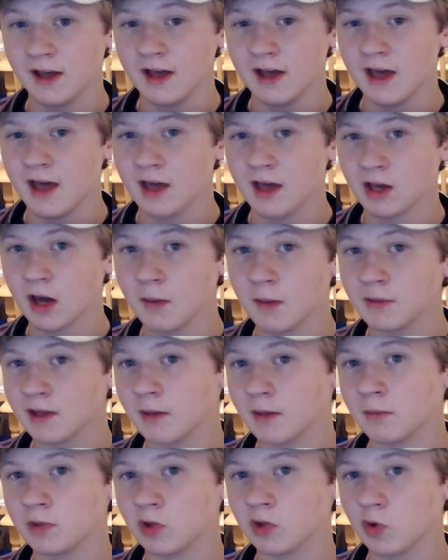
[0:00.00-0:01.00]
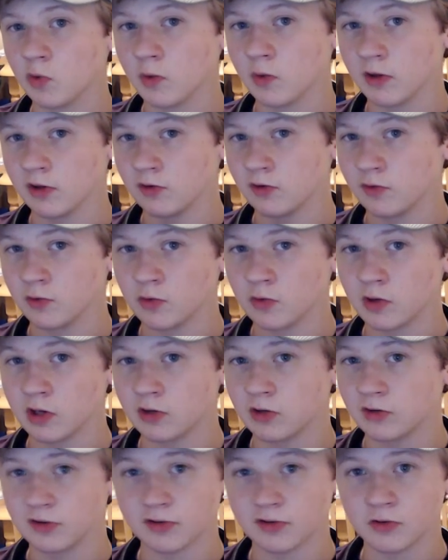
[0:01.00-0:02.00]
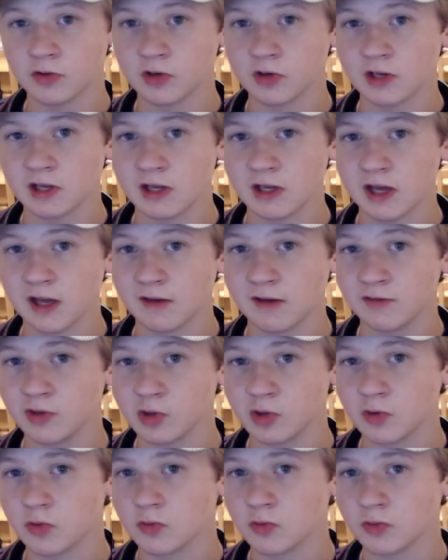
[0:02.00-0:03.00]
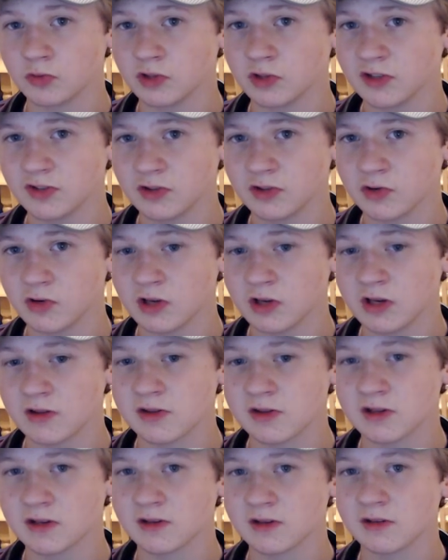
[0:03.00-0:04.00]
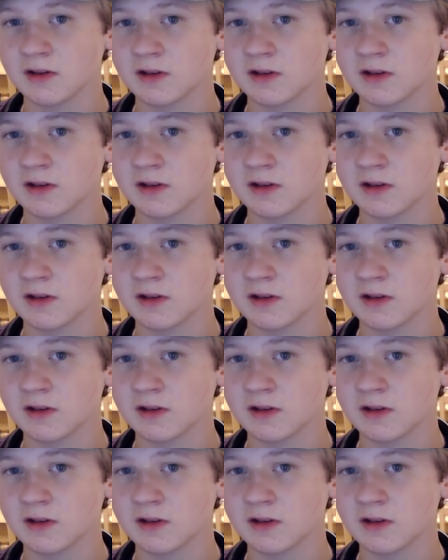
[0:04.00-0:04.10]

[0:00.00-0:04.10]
And comment down below whether you agree or disagree. And if you disagree, then